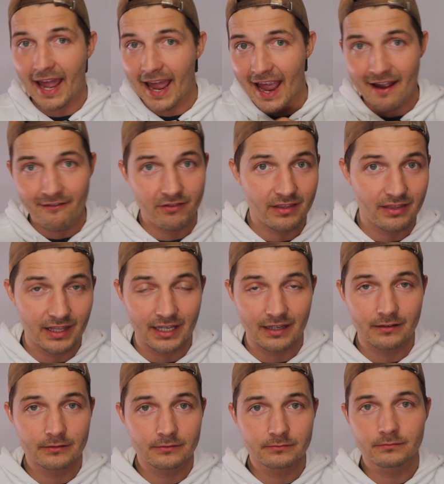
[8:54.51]
Everything,
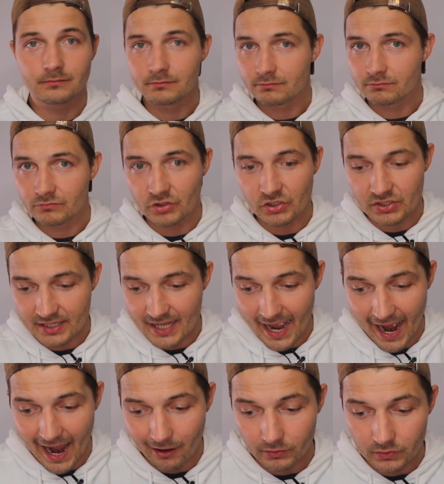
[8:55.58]
just
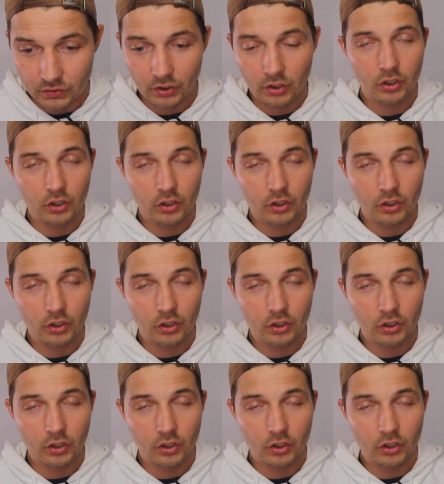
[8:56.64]
out.